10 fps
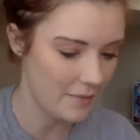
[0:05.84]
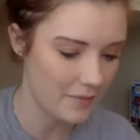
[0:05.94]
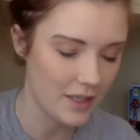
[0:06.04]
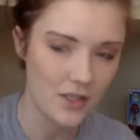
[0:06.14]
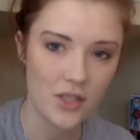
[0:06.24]

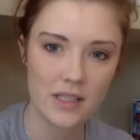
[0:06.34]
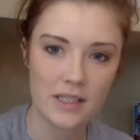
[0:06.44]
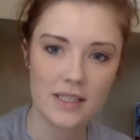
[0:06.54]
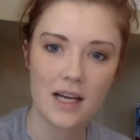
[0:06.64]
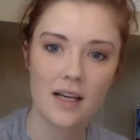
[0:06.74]
because she
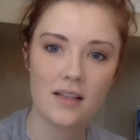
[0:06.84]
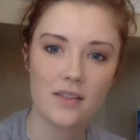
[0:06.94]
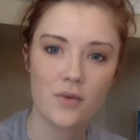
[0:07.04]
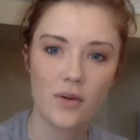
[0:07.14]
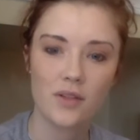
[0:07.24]
does not
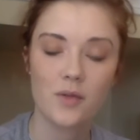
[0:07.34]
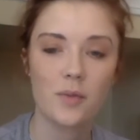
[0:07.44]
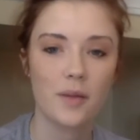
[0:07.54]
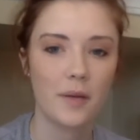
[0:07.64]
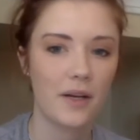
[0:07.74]
want to
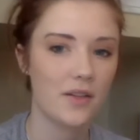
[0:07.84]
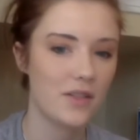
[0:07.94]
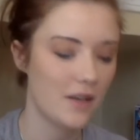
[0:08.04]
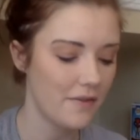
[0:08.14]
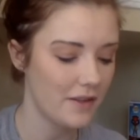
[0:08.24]
play by
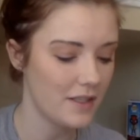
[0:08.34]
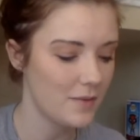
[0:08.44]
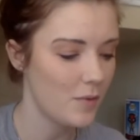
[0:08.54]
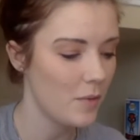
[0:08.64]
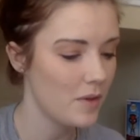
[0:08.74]
herself at this
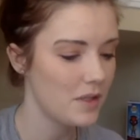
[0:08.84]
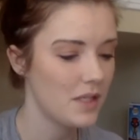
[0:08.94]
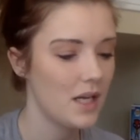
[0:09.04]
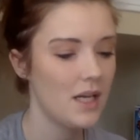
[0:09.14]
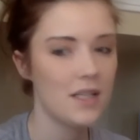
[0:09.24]

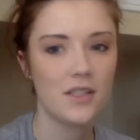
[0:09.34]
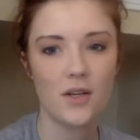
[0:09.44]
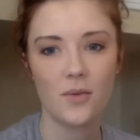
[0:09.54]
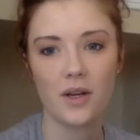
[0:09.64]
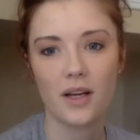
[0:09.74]
moment.
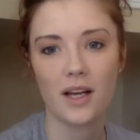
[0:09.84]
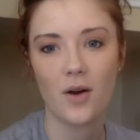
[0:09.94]
So we are going